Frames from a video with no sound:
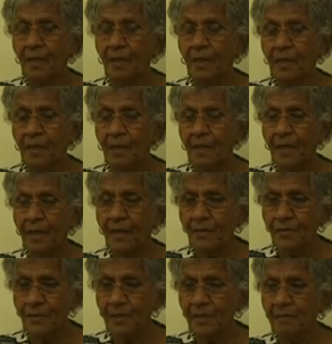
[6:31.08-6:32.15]

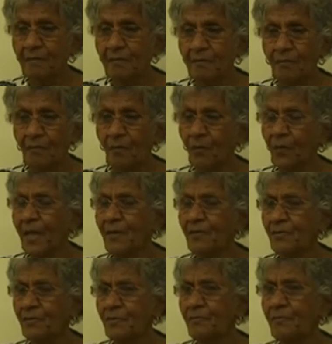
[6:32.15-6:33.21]
housing, all
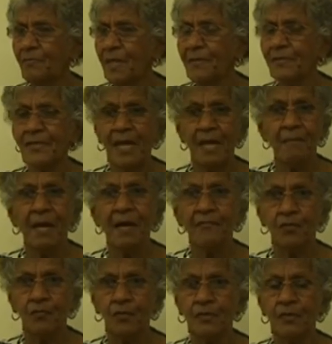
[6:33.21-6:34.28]
those things came
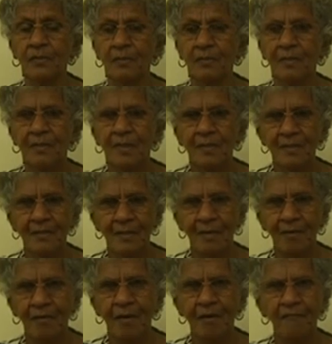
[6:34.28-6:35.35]
afterwards.
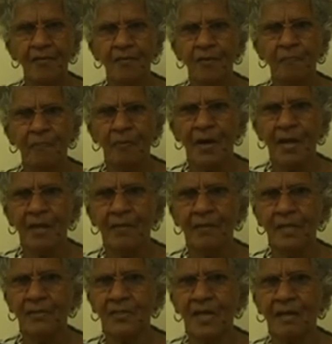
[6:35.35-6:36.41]
So I'm very proud of
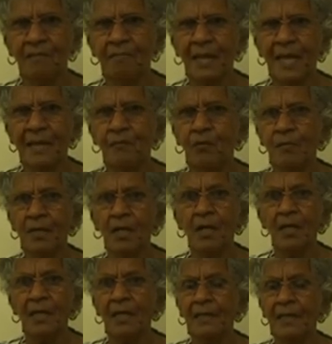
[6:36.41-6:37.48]
those young black women.
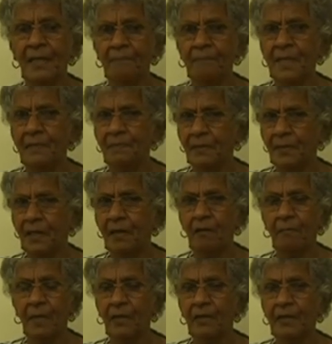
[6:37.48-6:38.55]
I let people know
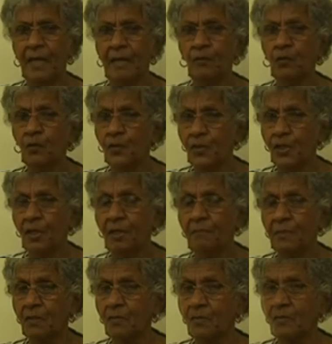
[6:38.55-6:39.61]
about that all the
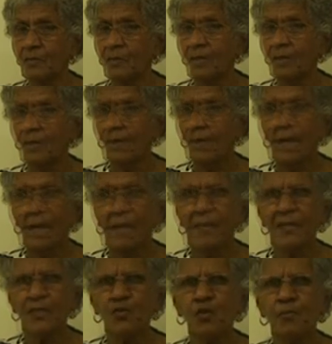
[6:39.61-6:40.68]
time and
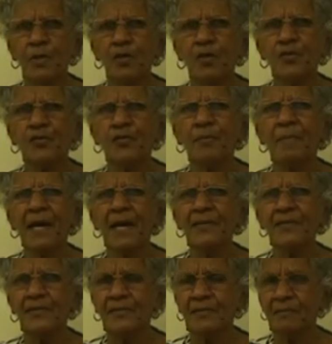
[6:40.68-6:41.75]
that's all because of the
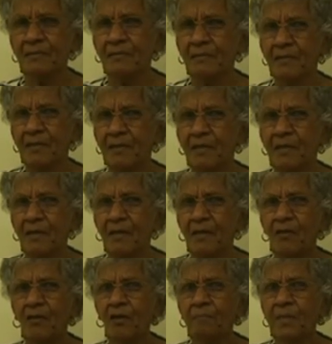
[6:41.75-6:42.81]
marches,
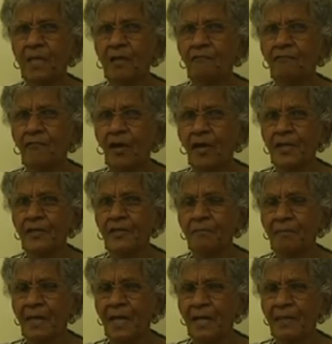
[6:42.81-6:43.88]
not being frightened to
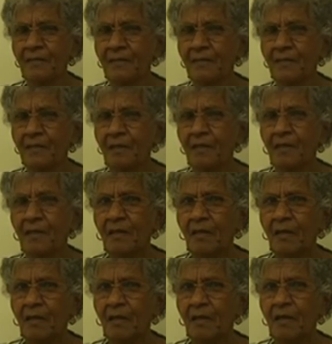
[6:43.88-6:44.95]
march.
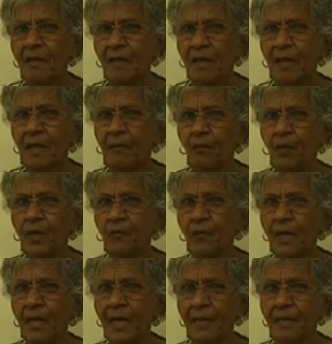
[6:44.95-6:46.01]
And when
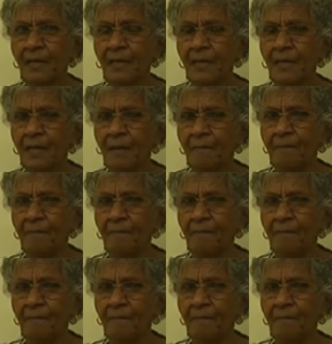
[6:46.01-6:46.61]
we had the